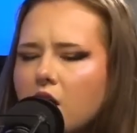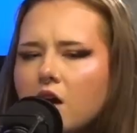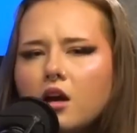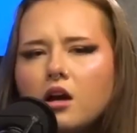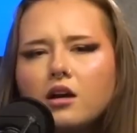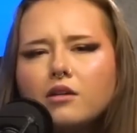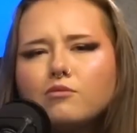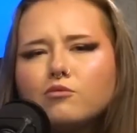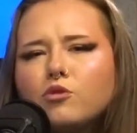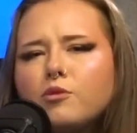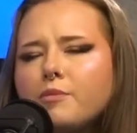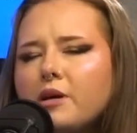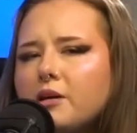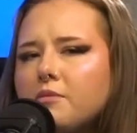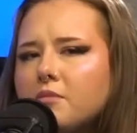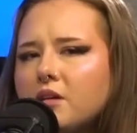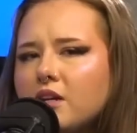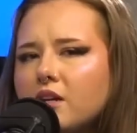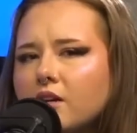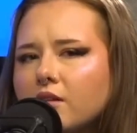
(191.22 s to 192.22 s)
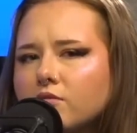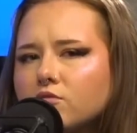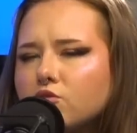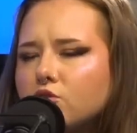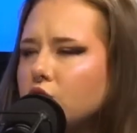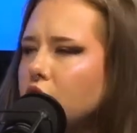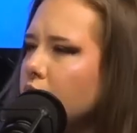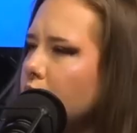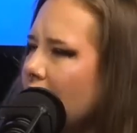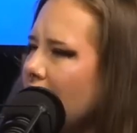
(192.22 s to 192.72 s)
Remind me, do
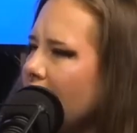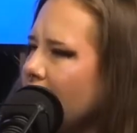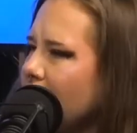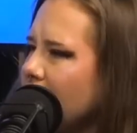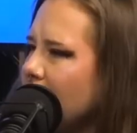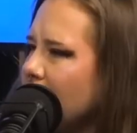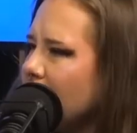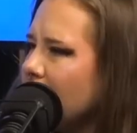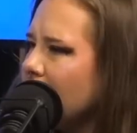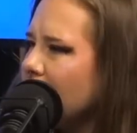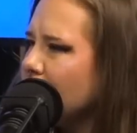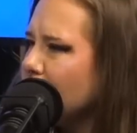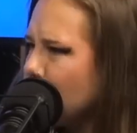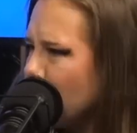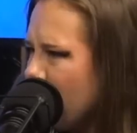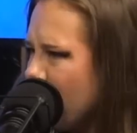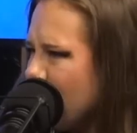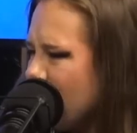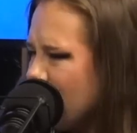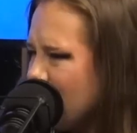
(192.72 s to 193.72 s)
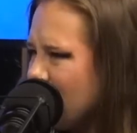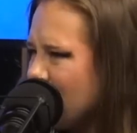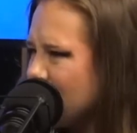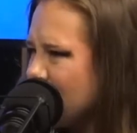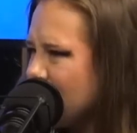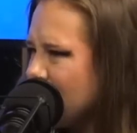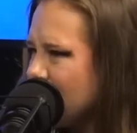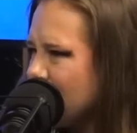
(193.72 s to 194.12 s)
you have any kids? Do I have any cousins?